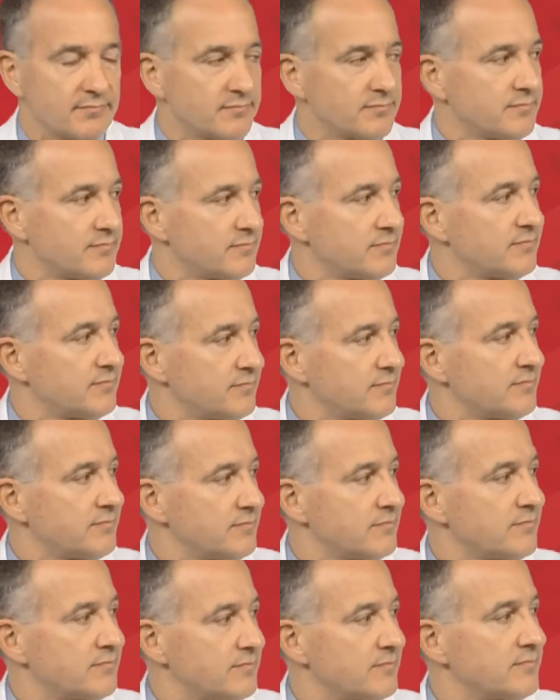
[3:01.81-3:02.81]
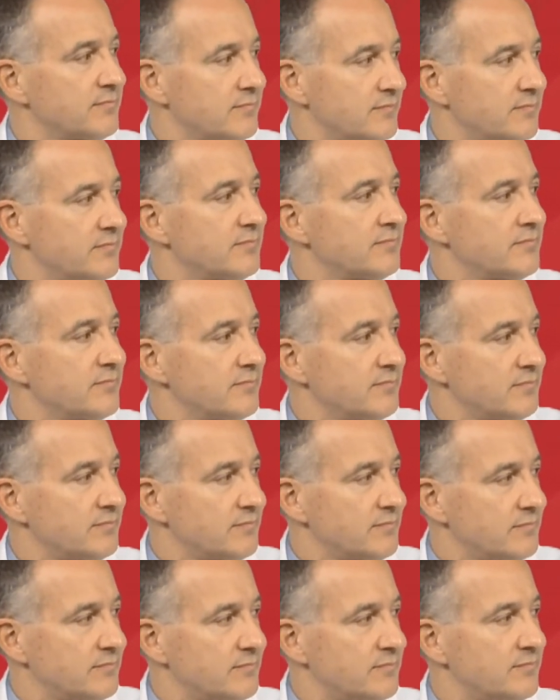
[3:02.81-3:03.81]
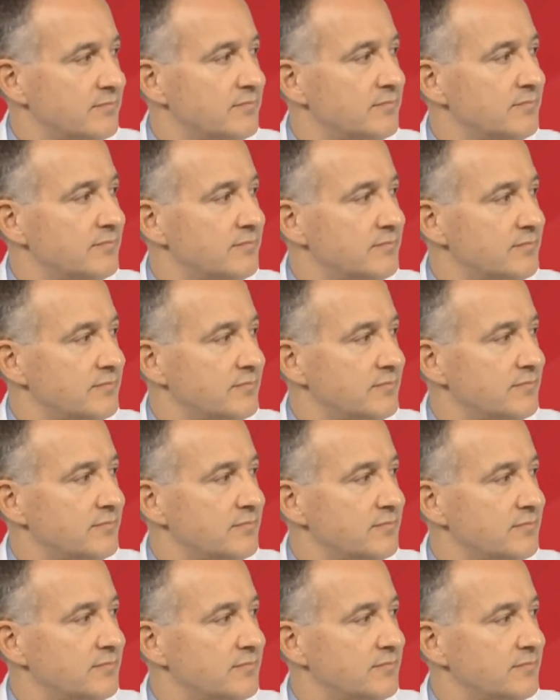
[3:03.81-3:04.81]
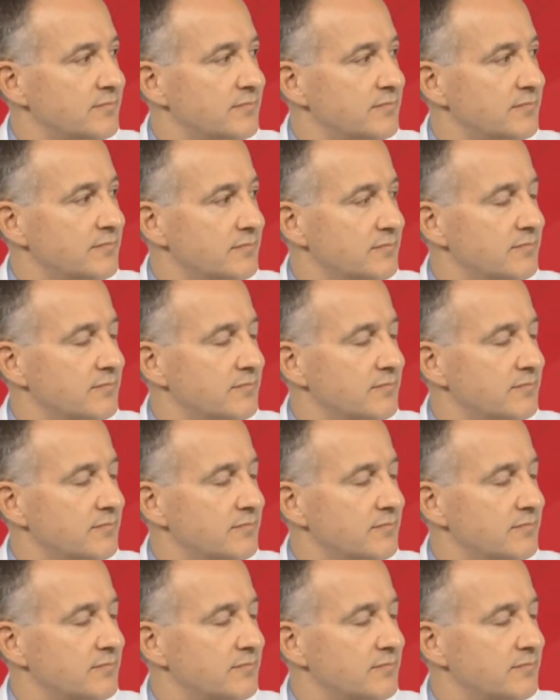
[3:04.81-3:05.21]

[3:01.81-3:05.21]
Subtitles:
[no speech]